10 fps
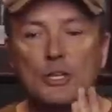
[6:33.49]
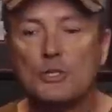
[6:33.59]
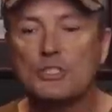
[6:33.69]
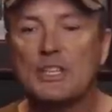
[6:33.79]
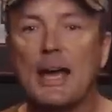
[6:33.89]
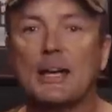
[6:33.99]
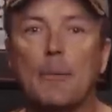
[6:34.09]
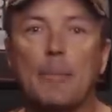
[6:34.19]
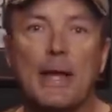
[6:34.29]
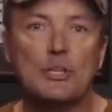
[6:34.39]
You stack
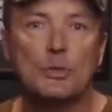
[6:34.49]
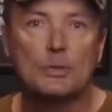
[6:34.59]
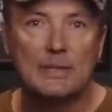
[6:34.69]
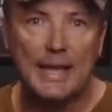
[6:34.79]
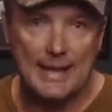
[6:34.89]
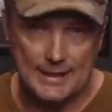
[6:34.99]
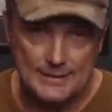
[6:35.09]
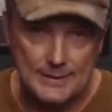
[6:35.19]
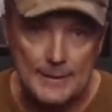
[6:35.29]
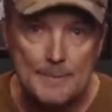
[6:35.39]
up and you
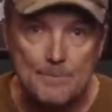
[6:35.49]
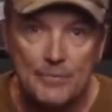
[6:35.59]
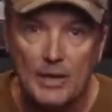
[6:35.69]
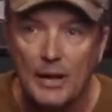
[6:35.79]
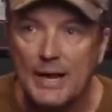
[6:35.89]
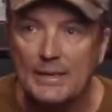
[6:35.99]
land. All